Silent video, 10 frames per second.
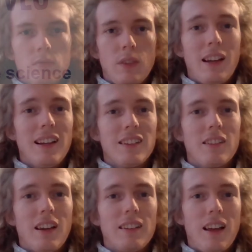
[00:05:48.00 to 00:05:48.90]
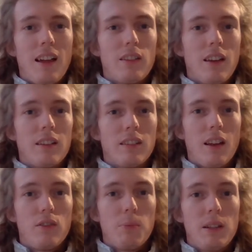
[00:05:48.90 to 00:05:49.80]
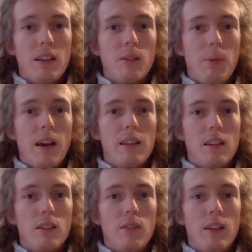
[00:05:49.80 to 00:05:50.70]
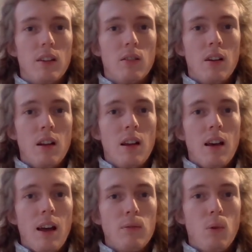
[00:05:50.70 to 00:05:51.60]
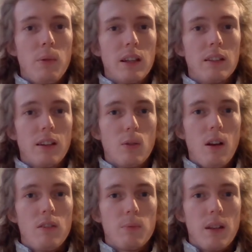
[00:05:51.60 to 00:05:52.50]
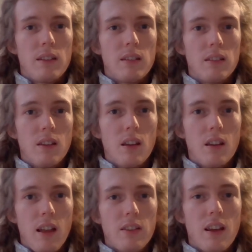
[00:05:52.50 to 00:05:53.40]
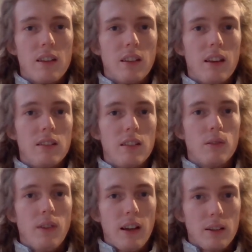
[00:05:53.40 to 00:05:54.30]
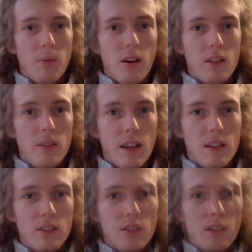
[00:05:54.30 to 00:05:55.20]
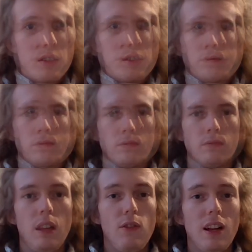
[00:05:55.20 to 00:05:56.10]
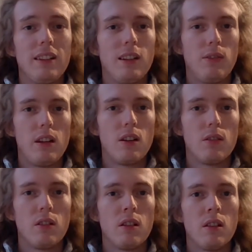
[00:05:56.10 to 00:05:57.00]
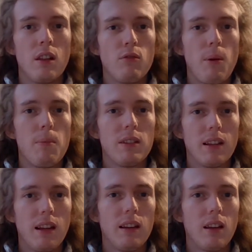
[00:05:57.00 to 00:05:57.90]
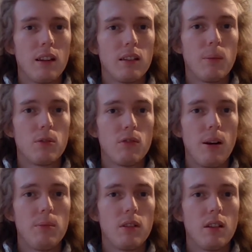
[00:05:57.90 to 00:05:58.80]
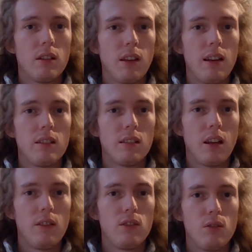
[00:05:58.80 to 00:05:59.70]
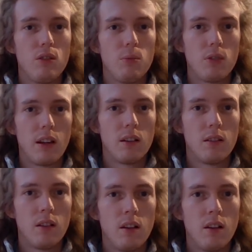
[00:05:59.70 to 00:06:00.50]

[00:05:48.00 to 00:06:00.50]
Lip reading: I'd like to thank the healthcare staff who participated in this video, and what we can take away from this is that healthcare science is a vital part of the NHS. If you like this video, then remember to like and subscribe to the Science Saves YouTube channel.